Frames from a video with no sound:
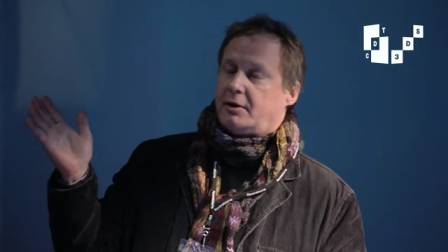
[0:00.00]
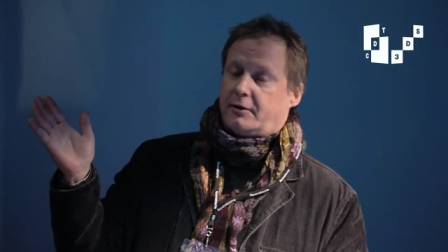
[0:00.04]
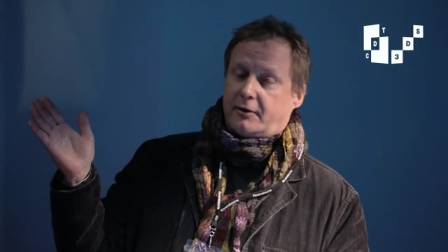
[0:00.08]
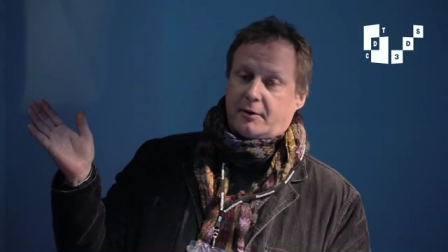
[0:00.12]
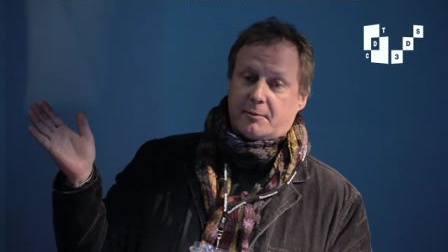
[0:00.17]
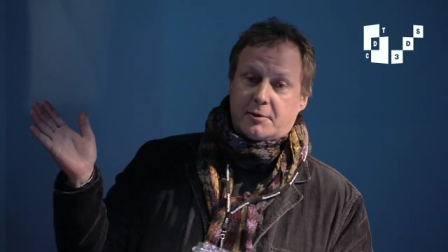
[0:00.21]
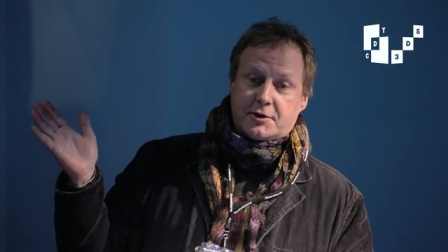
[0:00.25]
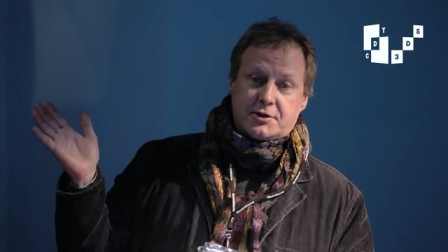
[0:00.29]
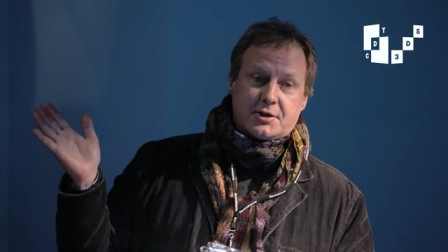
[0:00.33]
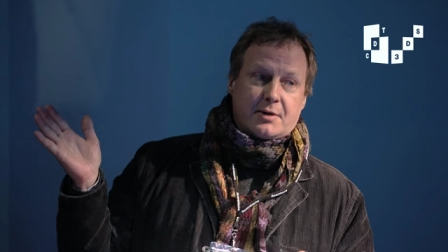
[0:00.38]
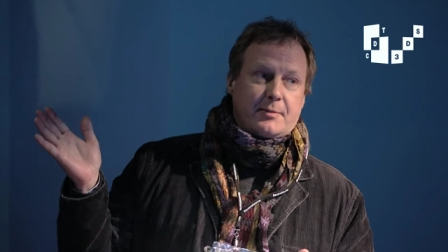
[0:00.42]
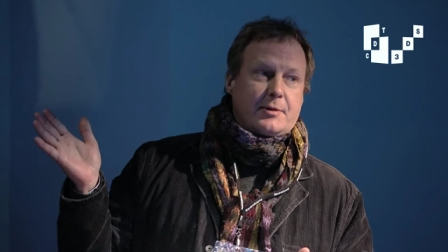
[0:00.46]
in
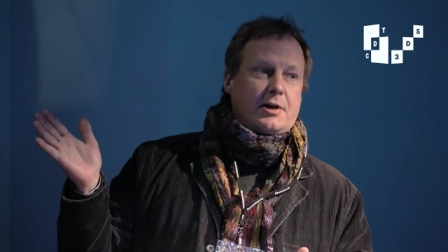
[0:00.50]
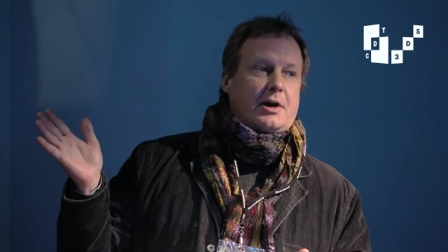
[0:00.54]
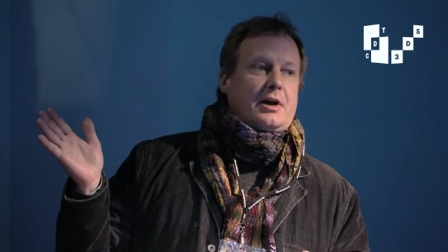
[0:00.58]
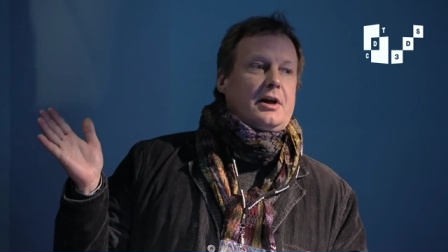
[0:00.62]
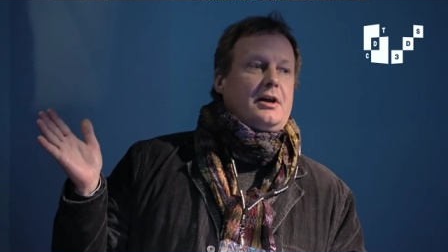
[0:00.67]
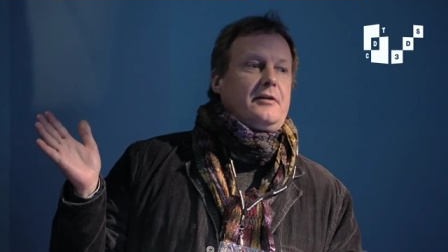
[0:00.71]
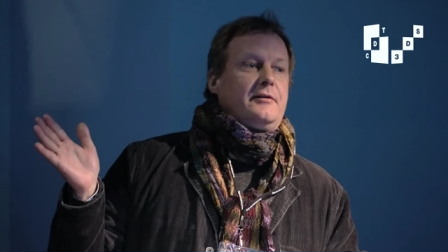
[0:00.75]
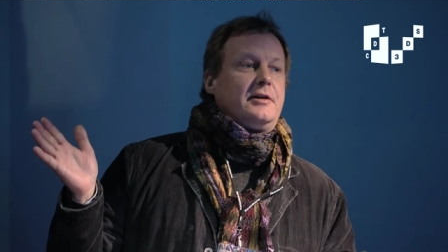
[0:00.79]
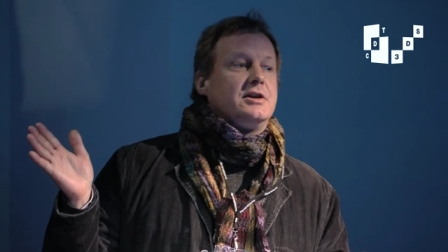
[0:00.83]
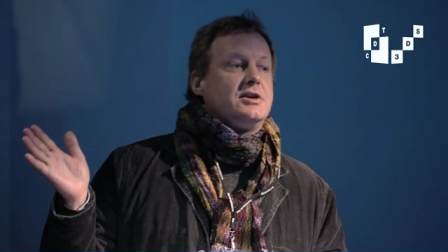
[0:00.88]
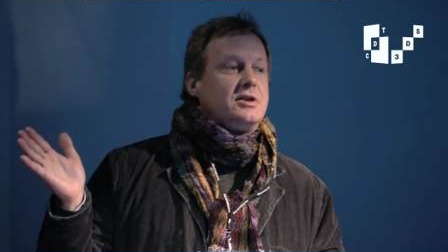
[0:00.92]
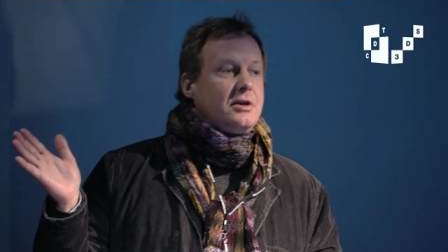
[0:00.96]
some of the
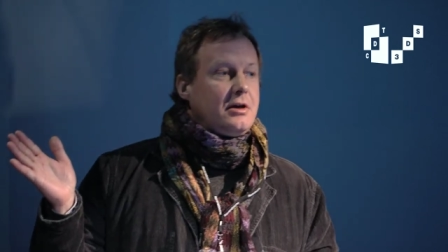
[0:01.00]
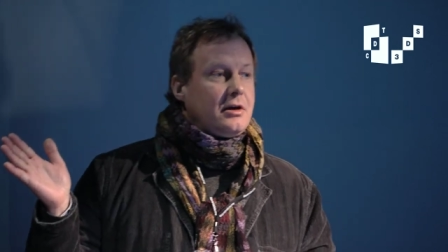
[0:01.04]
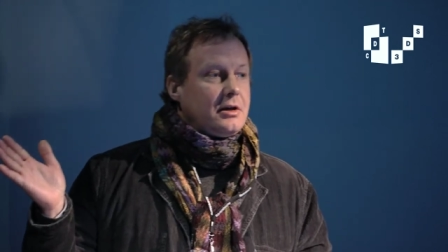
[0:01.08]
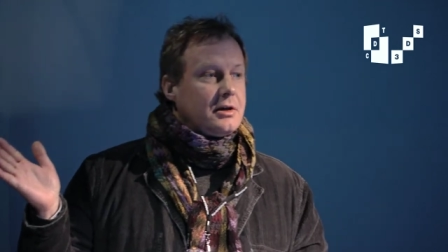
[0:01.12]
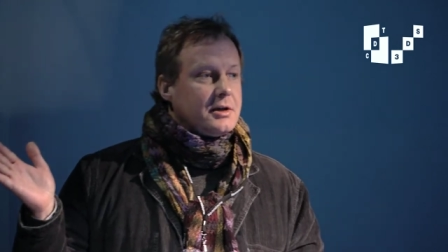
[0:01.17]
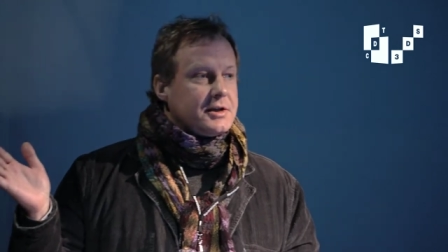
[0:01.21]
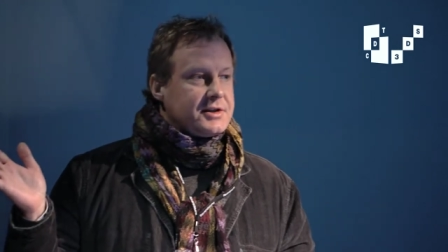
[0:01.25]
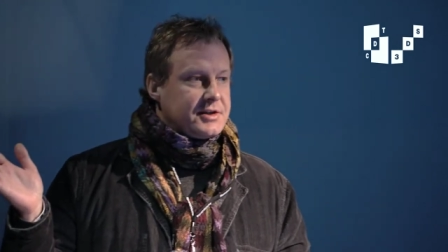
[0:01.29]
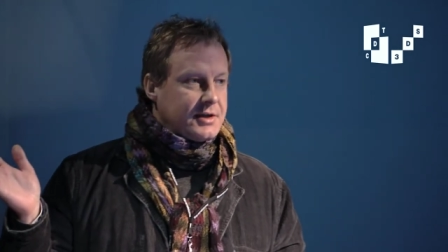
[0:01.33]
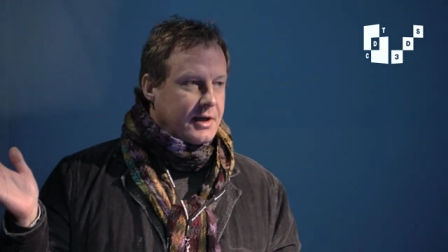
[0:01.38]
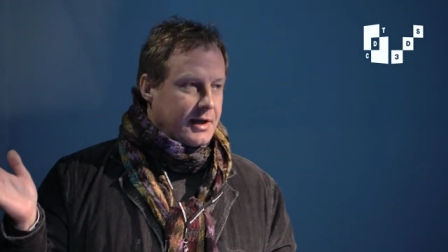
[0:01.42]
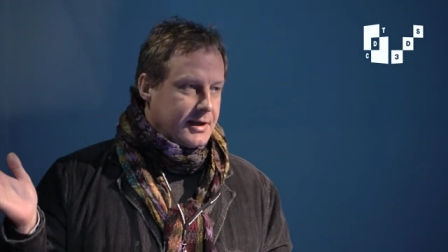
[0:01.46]
kind of
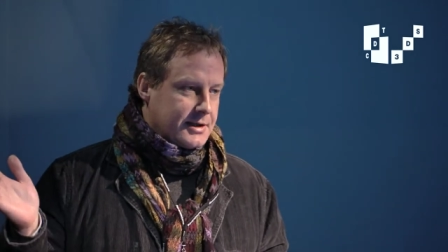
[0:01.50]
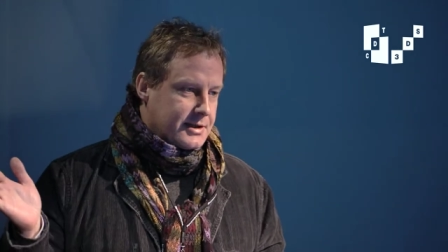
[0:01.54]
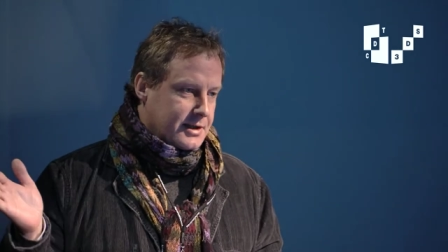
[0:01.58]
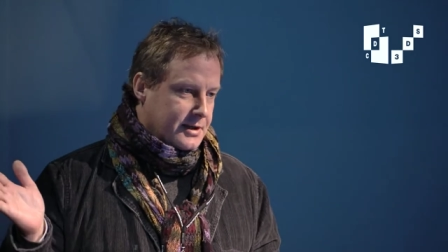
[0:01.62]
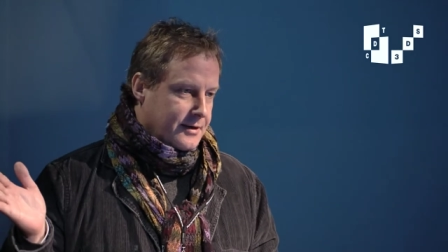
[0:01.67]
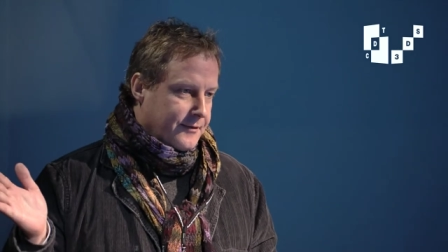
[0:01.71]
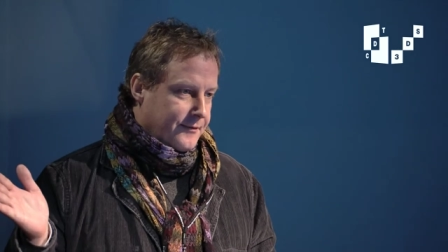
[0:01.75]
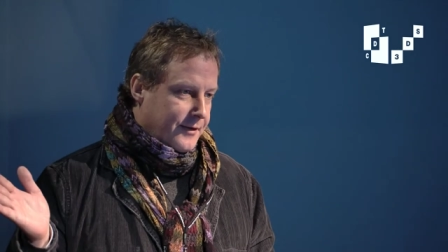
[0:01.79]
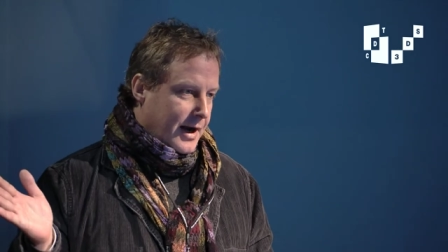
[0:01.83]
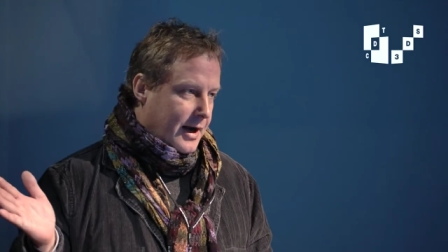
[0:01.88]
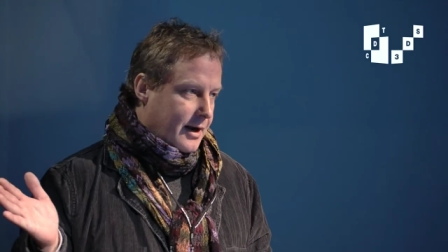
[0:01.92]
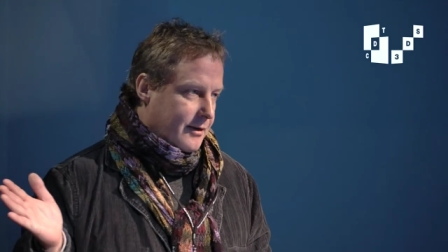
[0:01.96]
internal scenes
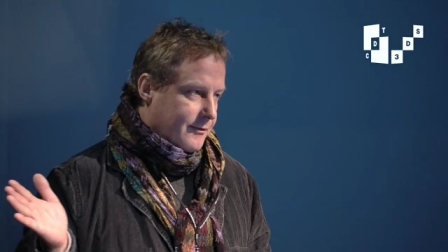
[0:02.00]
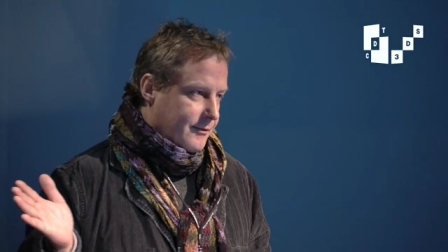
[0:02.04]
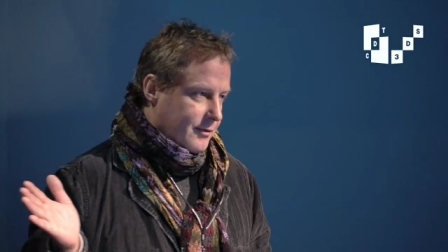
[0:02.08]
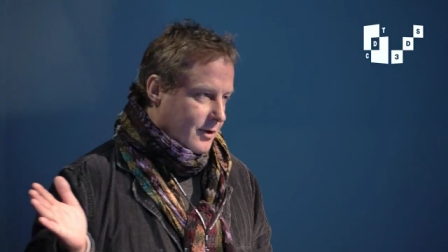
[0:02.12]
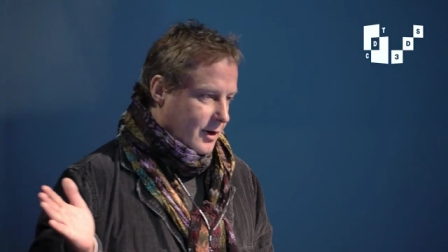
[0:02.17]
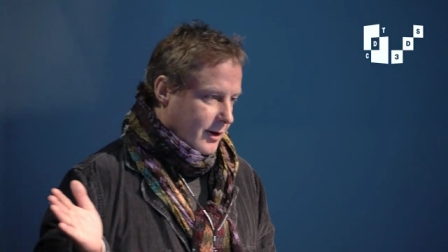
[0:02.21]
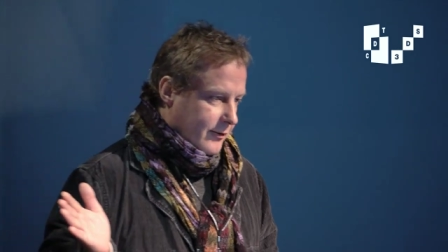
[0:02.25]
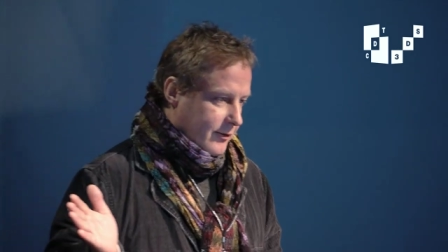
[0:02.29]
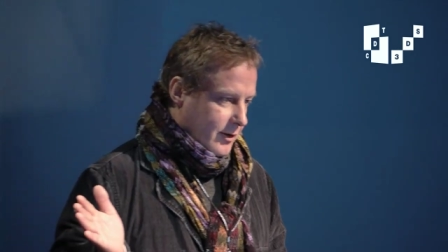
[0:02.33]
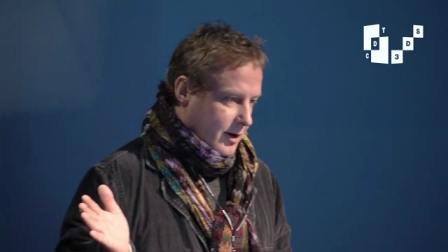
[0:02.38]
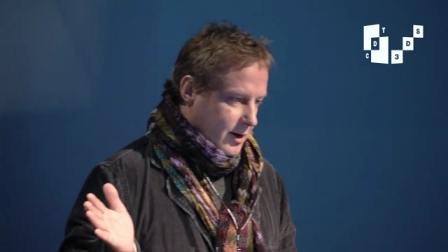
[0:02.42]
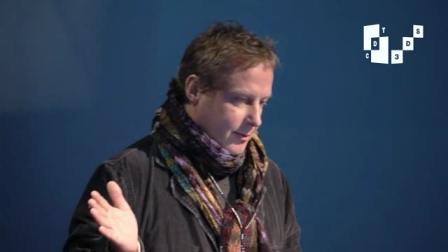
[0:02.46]
in the van,
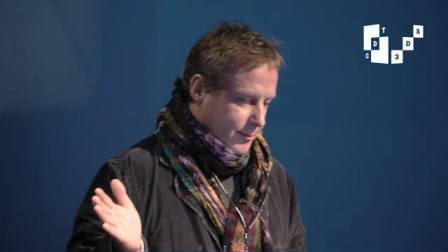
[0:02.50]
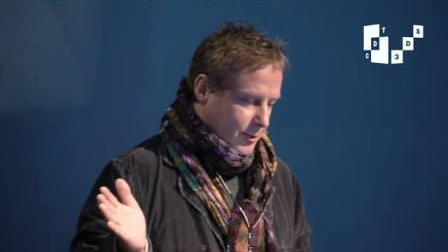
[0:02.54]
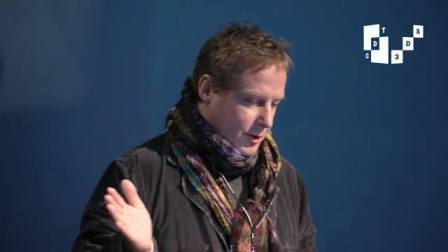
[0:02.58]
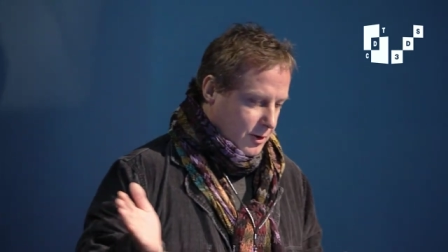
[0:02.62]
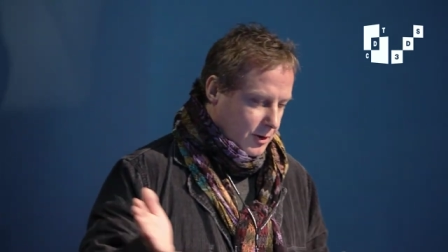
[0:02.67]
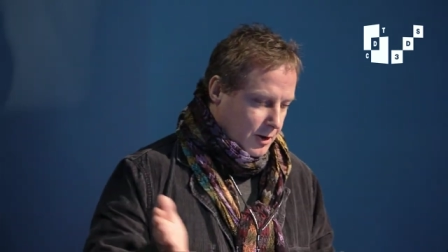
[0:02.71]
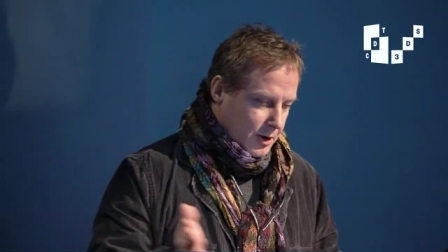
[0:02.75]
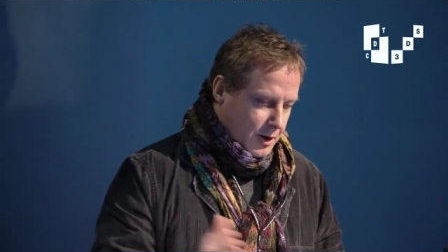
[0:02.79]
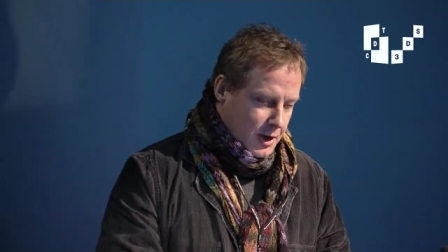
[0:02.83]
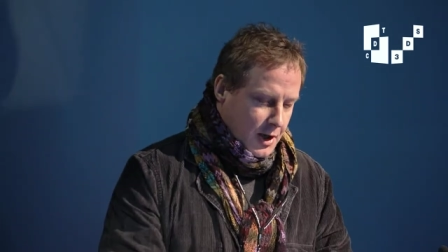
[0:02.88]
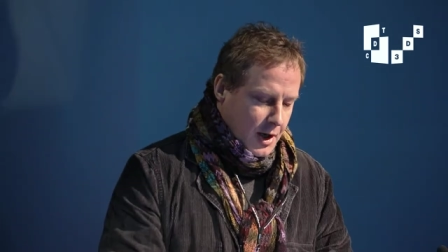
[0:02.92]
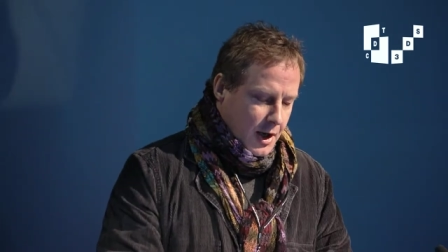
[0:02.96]
for
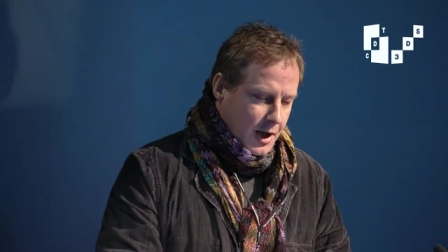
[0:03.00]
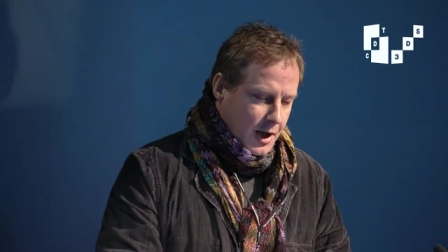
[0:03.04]
example,